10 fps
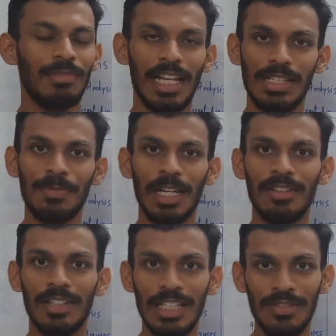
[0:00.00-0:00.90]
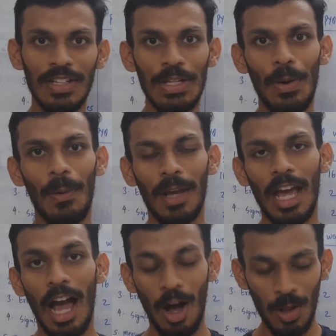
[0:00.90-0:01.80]
let's begin with this video
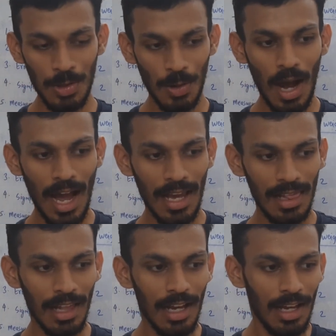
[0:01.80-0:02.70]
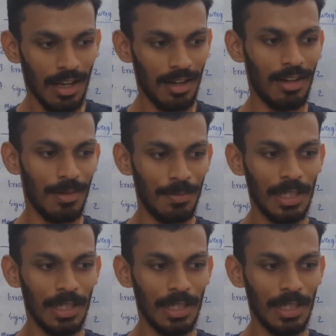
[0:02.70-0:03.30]
okay also I'll uh,